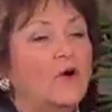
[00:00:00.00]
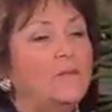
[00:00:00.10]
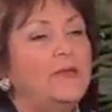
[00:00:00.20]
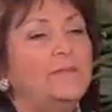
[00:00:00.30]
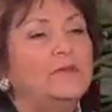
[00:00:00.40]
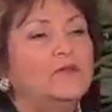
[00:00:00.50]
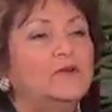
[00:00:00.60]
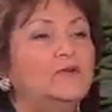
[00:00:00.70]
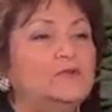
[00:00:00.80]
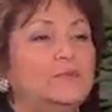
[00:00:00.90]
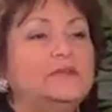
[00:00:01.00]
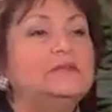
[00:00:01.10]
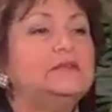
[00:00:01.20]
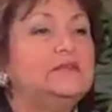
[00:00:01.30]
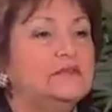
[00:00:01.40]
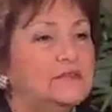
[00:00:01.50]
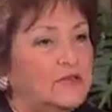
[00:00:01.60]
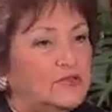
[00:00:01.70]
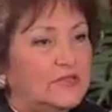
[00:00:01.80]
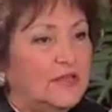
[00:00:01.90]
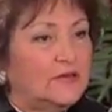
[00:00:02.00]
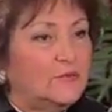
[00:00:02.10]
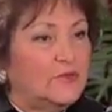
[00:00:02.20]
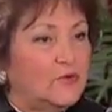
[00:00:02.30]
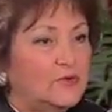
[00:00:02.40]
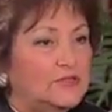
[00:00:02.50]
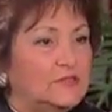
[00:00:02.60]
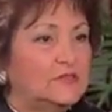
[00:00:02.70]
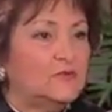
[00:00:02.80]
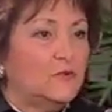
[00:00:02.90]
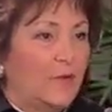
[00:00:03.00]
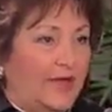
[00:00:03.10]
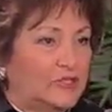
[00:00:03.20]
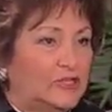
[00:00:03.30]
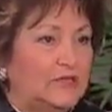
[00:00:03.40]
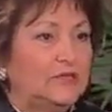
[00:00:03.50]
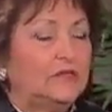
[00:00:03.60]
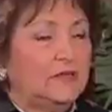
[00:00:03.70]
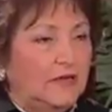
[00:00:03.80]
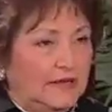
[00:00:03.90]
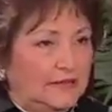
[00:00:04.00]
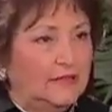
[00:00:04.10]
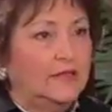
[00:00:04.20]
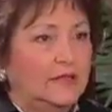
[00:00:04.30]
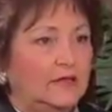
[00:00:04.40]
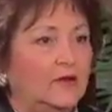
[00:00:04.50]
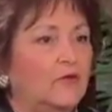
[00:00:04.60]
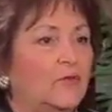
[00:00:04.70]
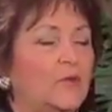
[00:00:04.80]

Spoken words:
or people whose business is associated with horses or ranching and in the, you know, the